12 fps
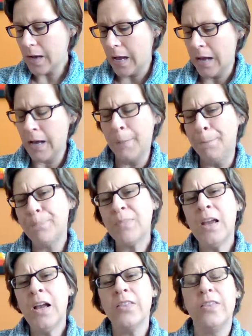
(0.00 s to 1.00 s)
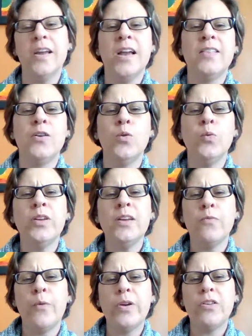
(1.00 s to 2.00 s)
And
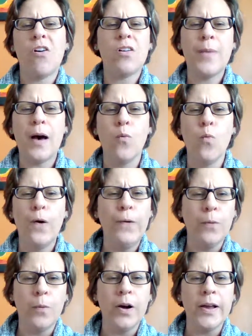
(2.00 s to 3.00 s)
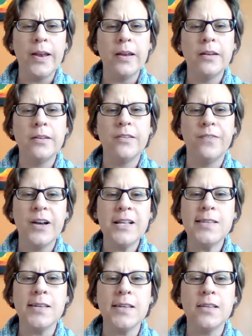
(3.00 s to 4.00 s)
when we talk about one-to-one
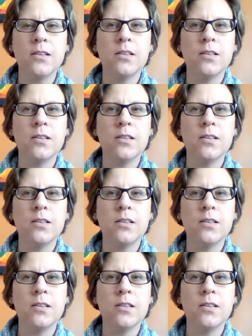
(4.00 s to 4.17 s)
devices,